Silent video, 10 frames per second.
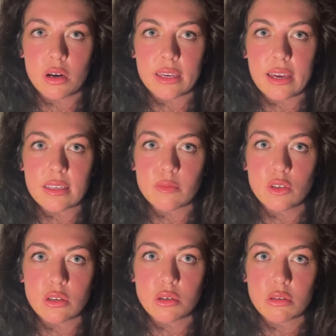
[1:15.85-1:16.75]
try and get as
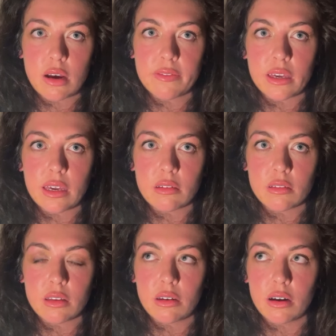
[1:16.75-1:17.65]
much traffic in
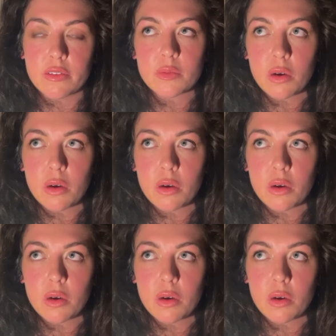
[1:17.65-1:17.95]
on the live